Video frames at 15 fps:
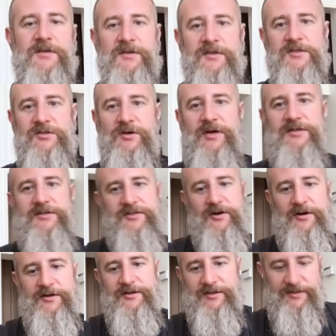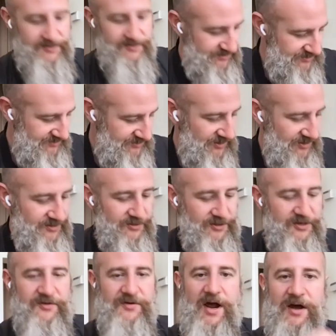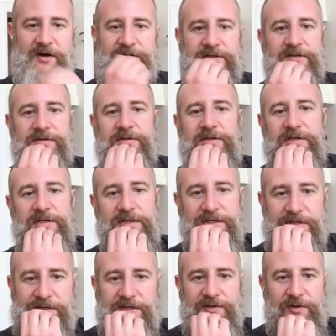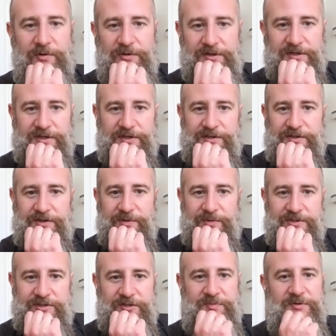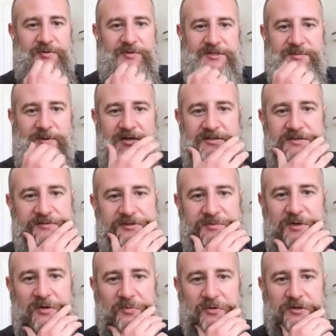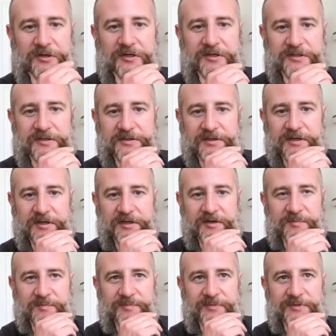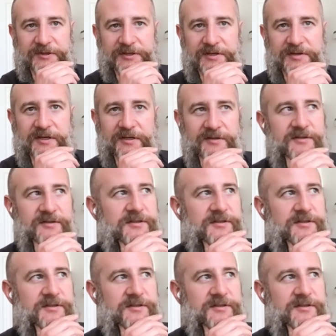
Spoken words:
so I started to look around, and they were super responsive to my work. And then,